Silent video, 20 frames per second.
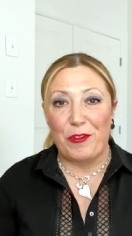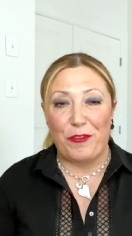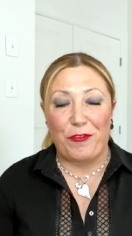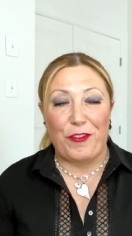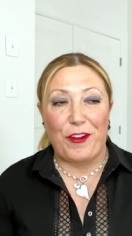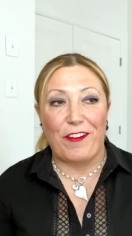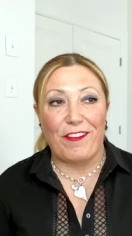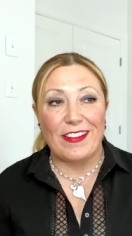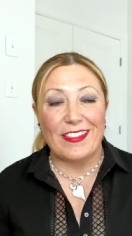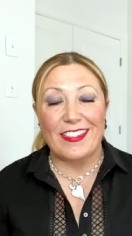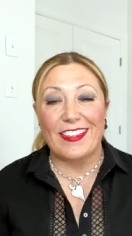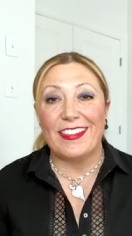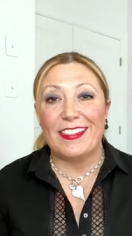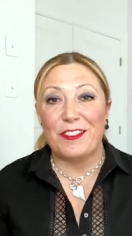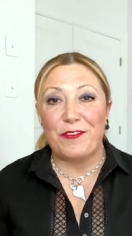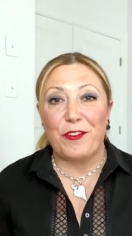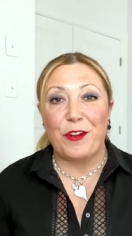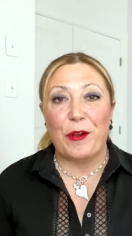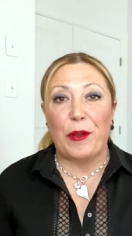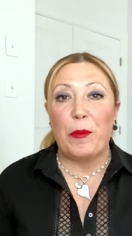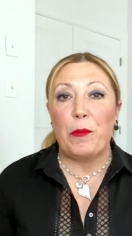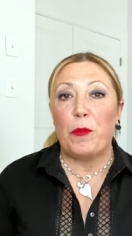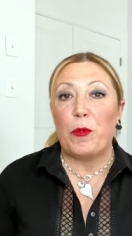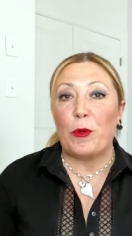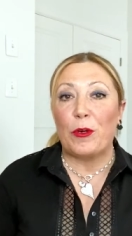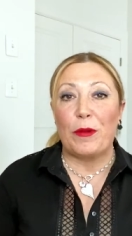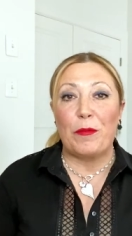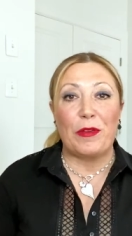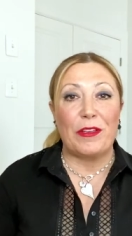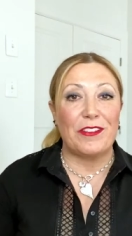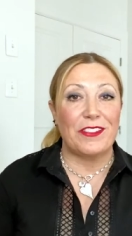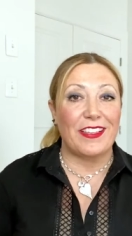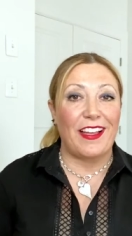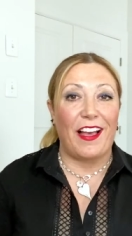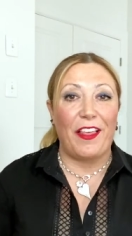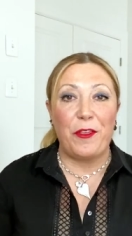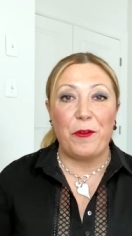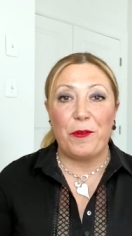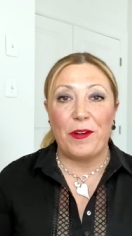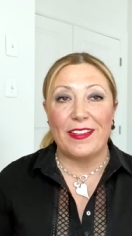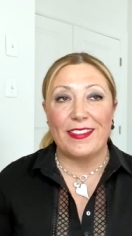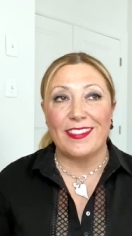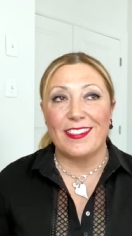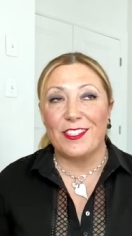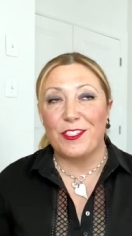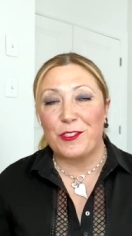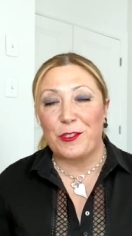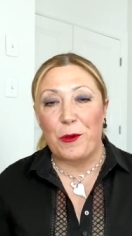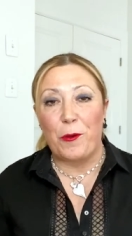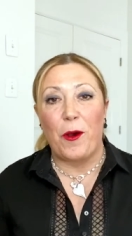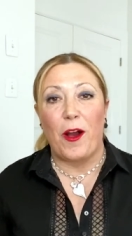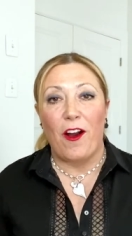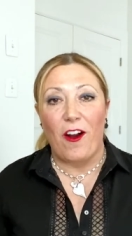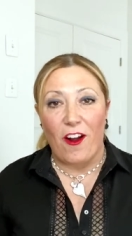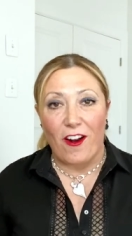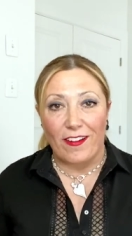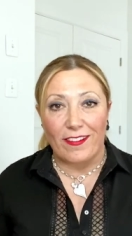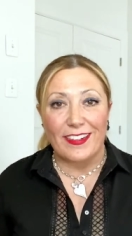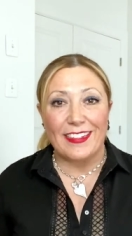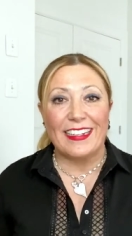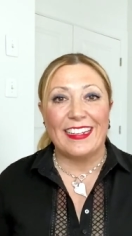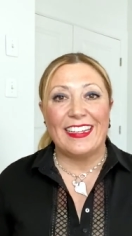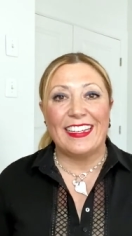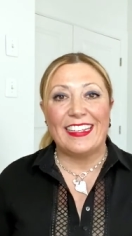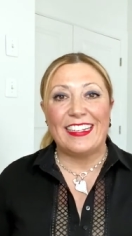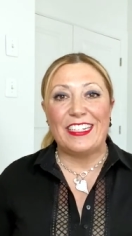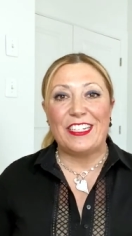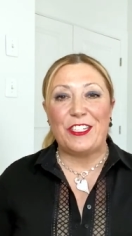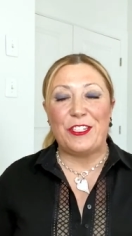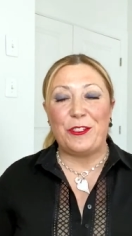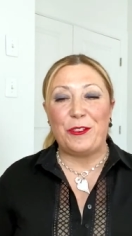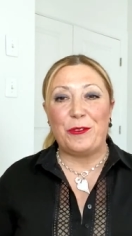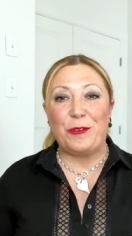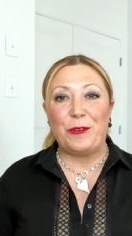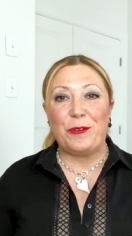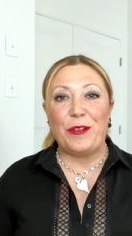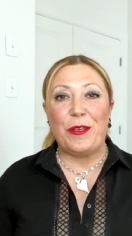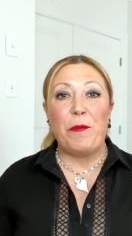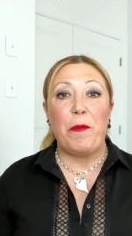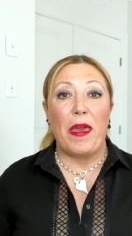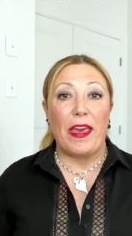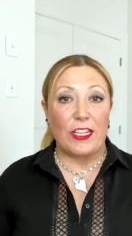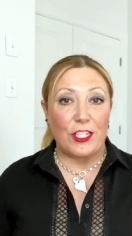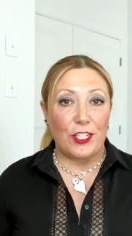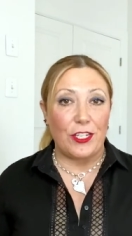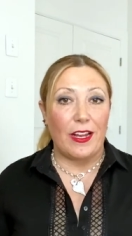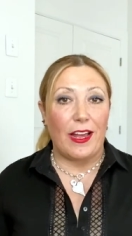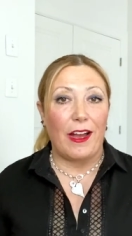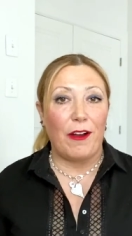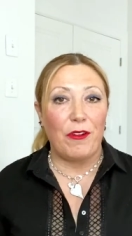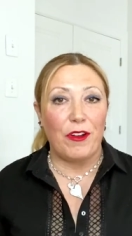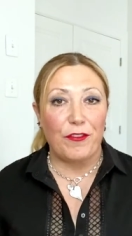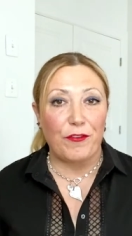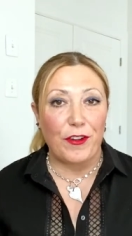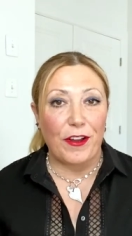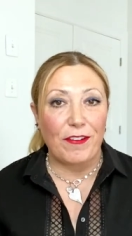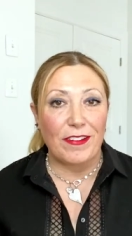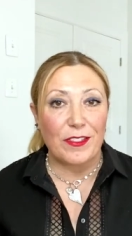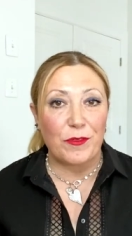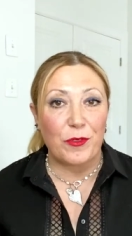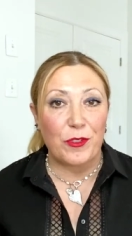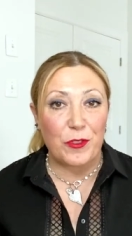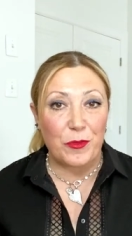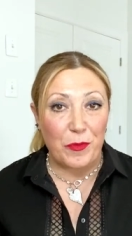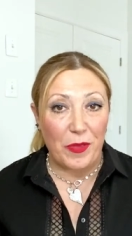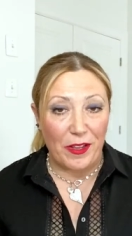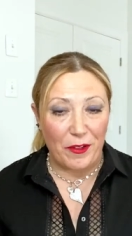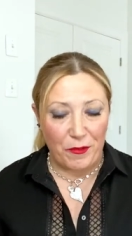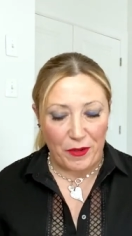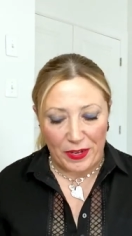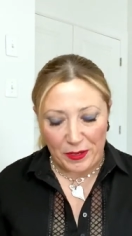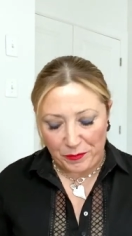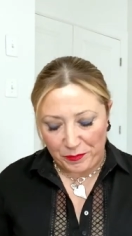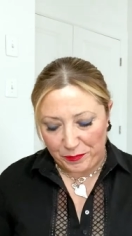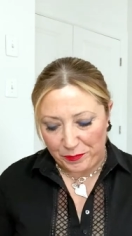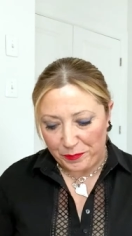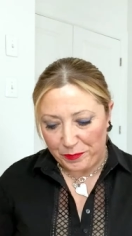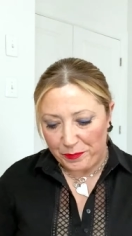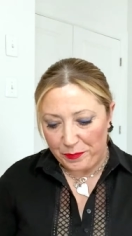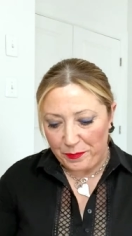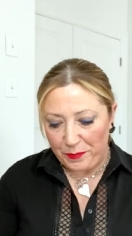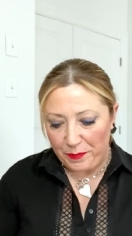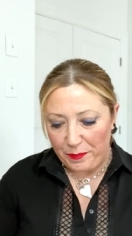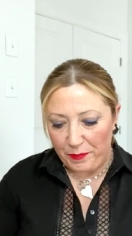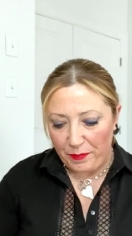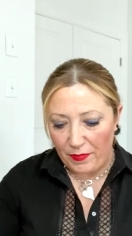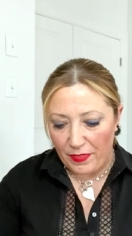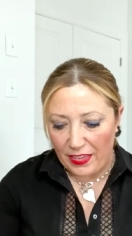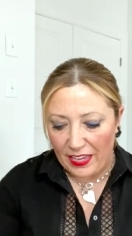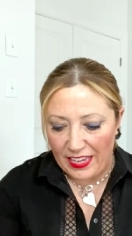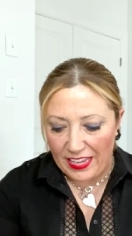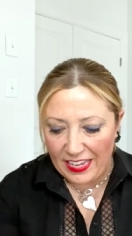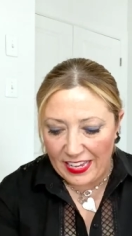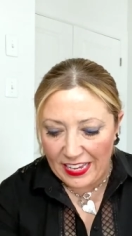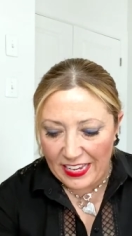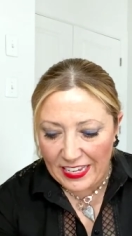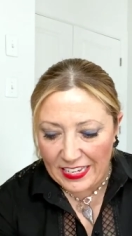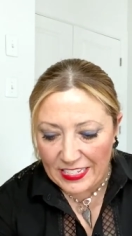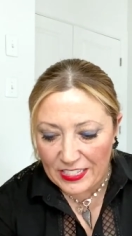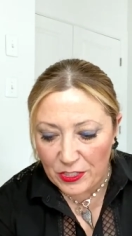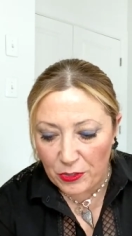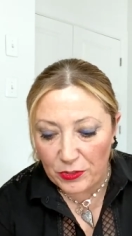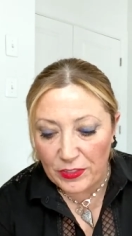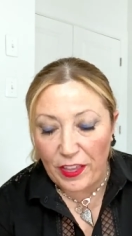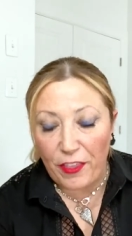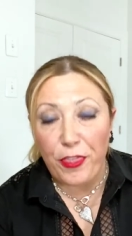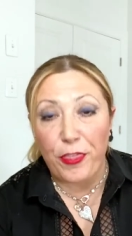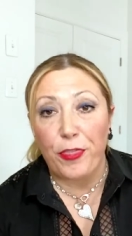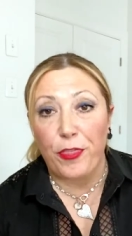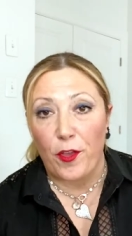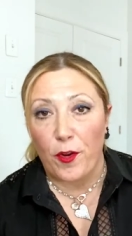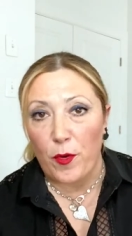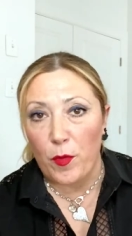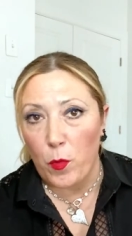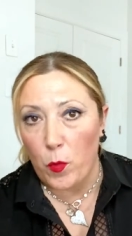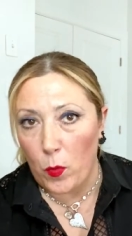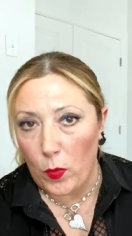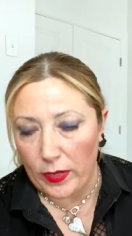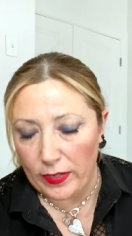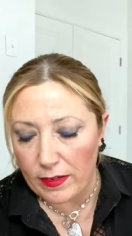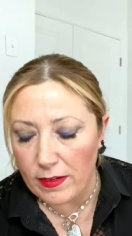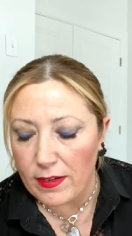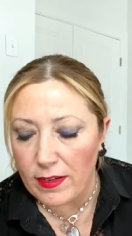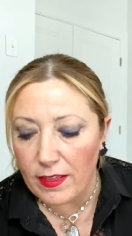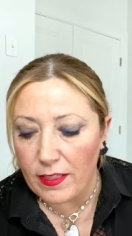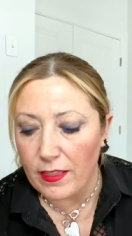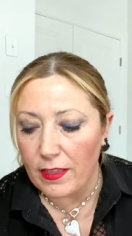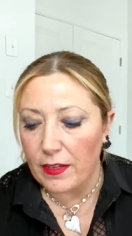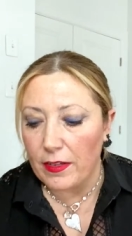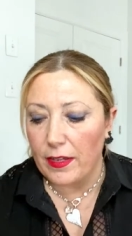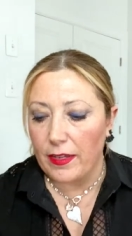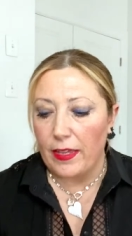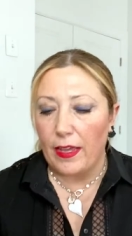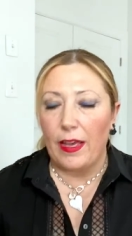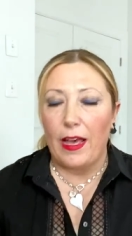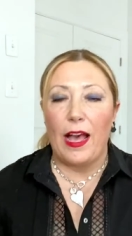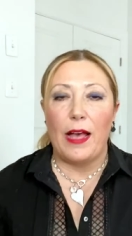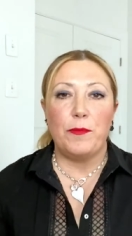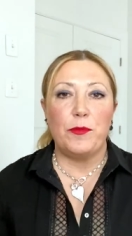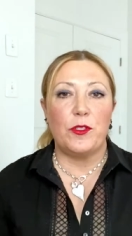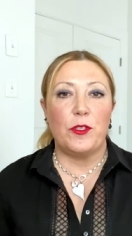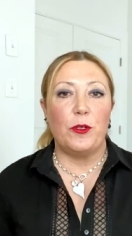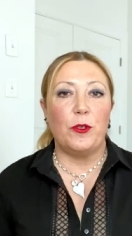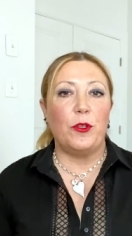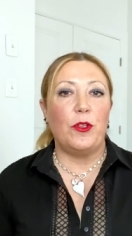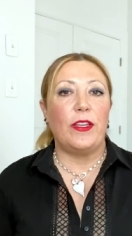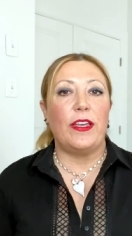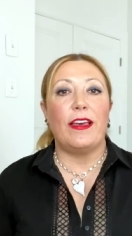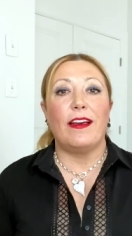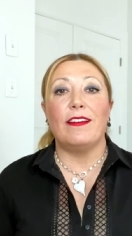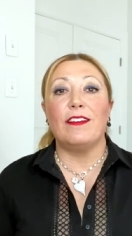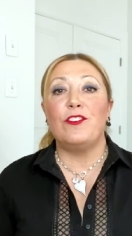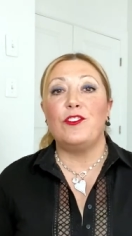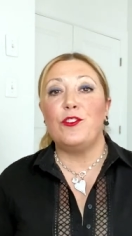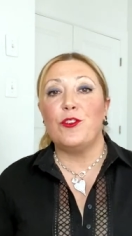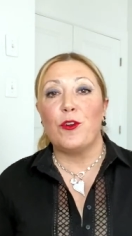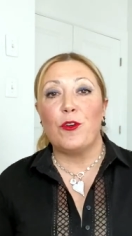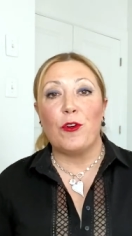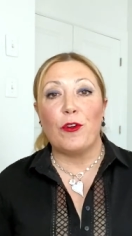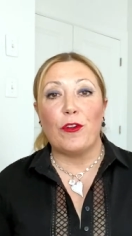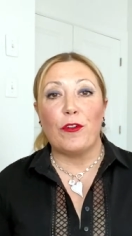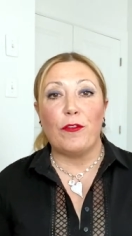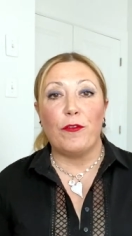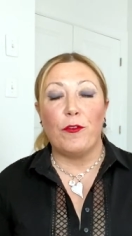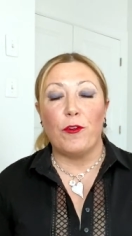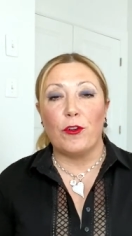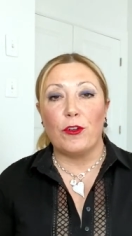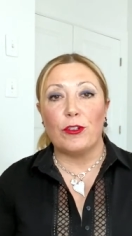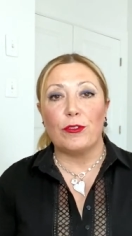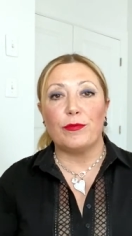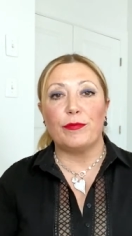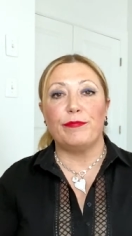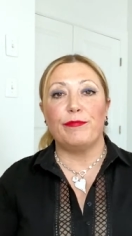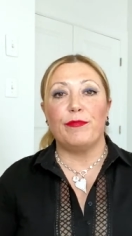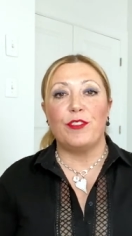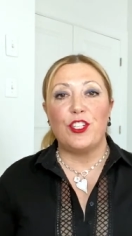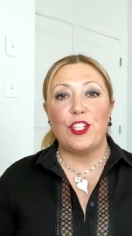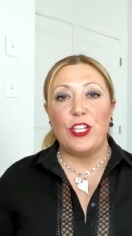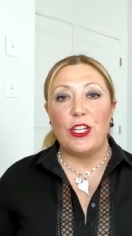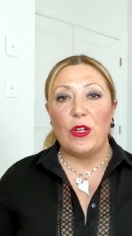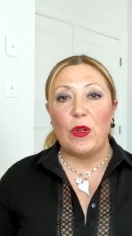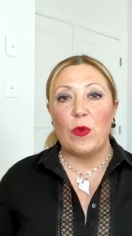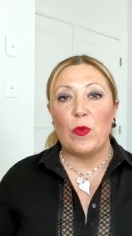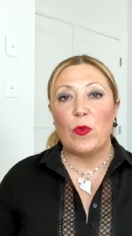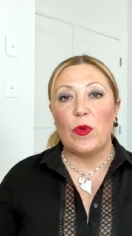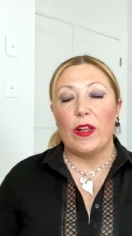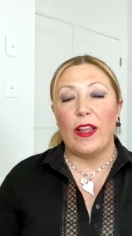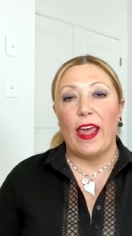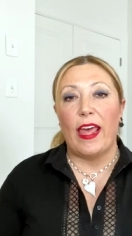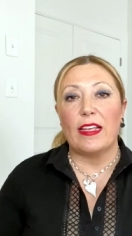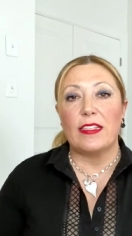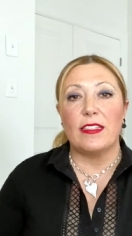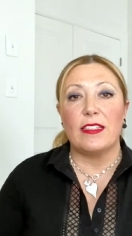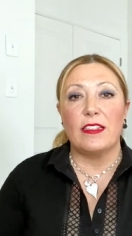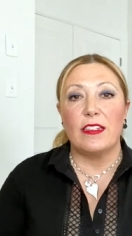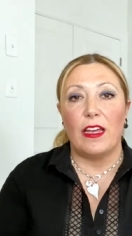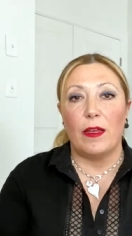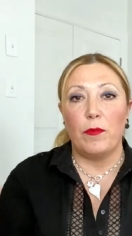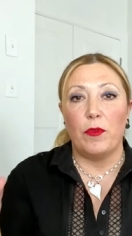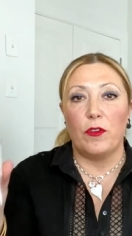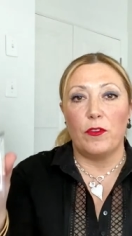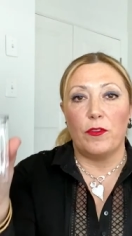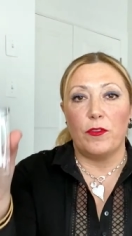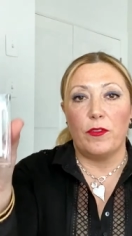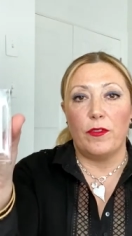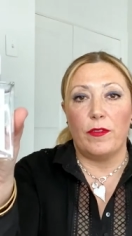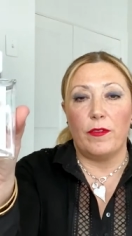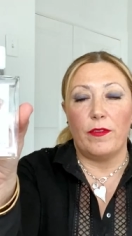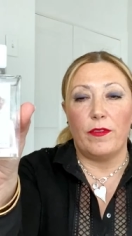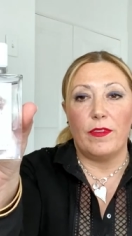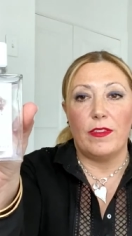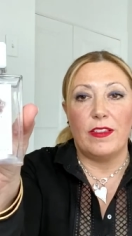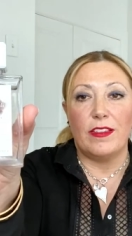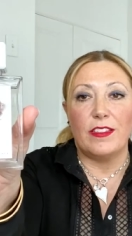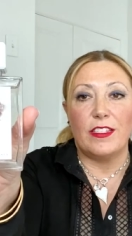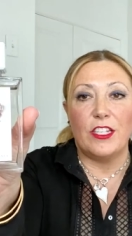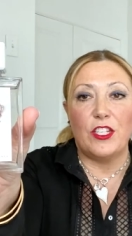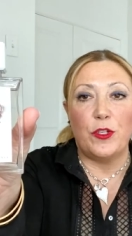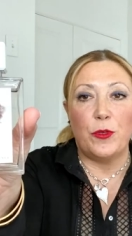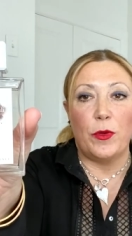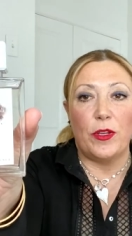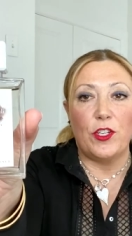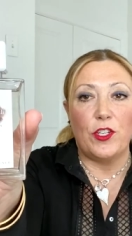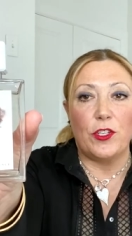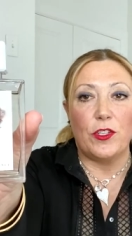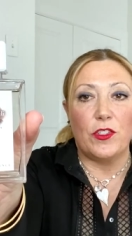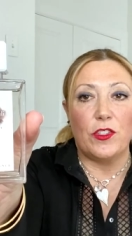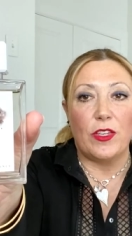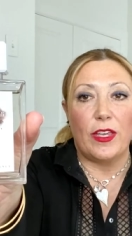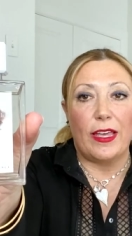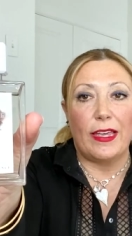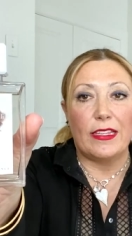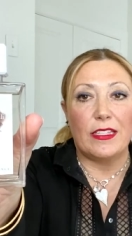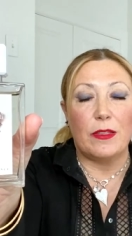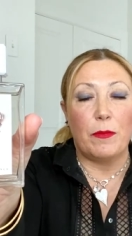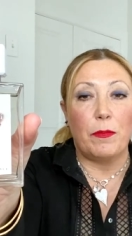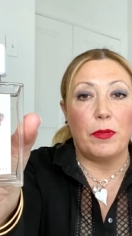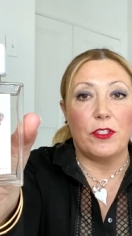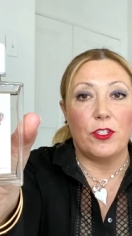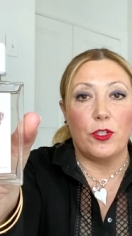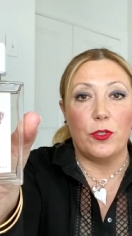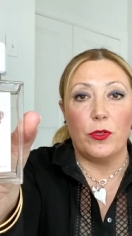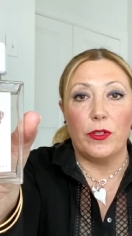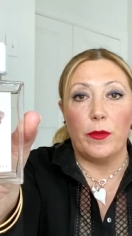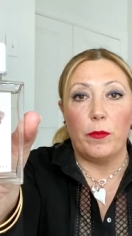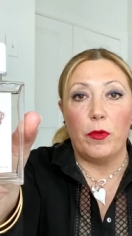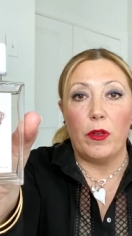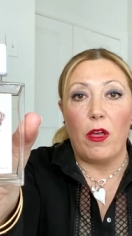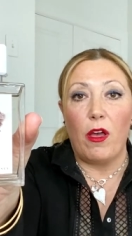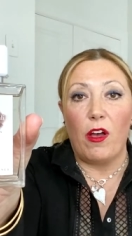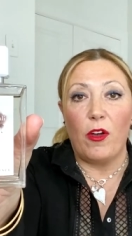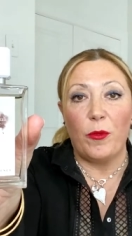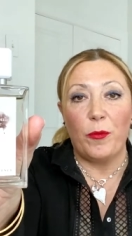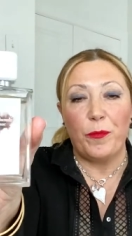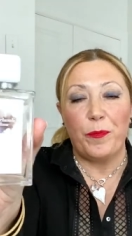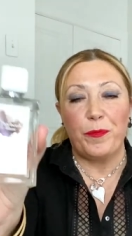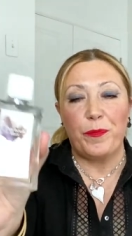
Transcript: fragrance it's very important because otherwise it's so hard to imagine how a fragrance would smell right so the third one that i absolutely adore for chill relaxed type of situations is patchouli blanc